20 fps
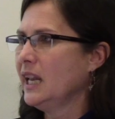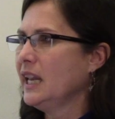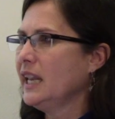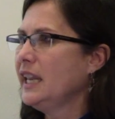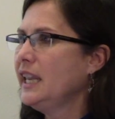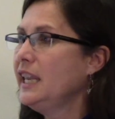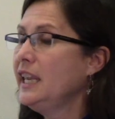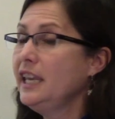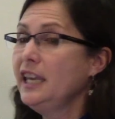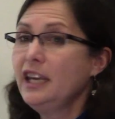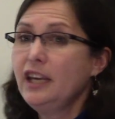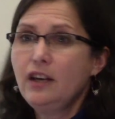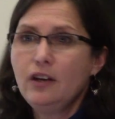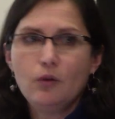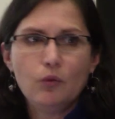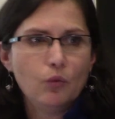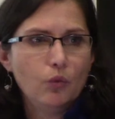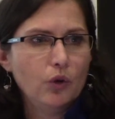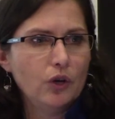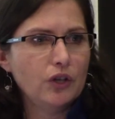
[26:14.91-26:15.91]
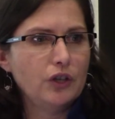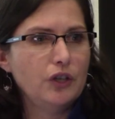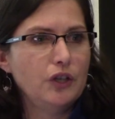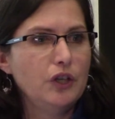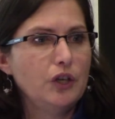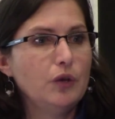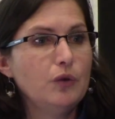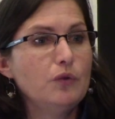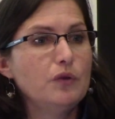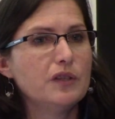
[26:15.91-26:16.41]
he would
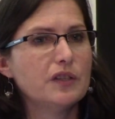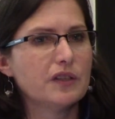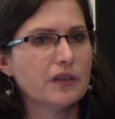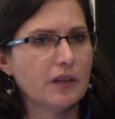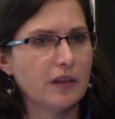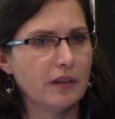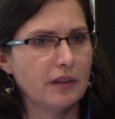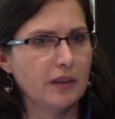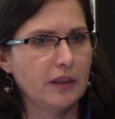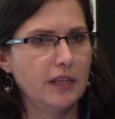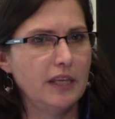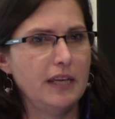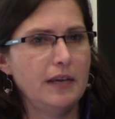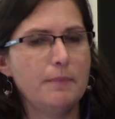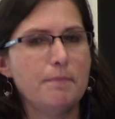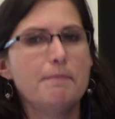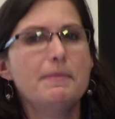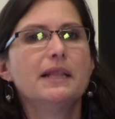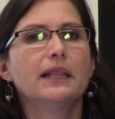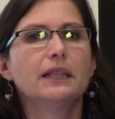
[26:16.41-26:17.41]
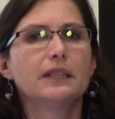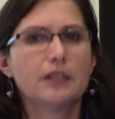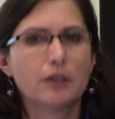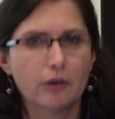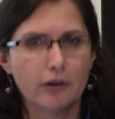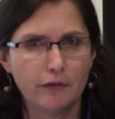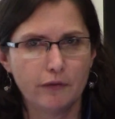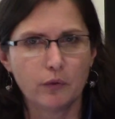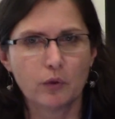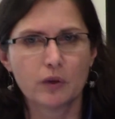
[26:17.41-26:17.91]
use the
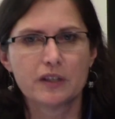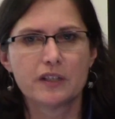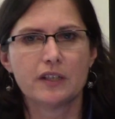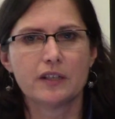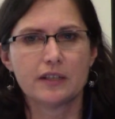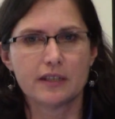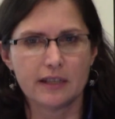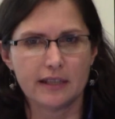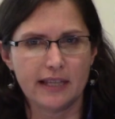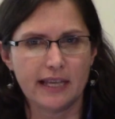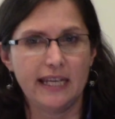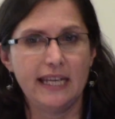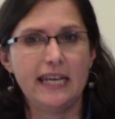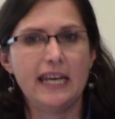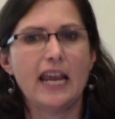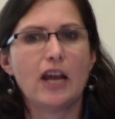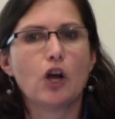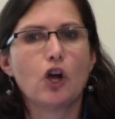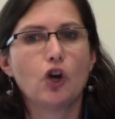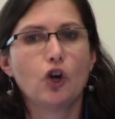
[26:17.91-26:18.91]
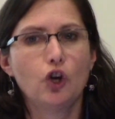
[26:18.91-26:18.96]
military forces that he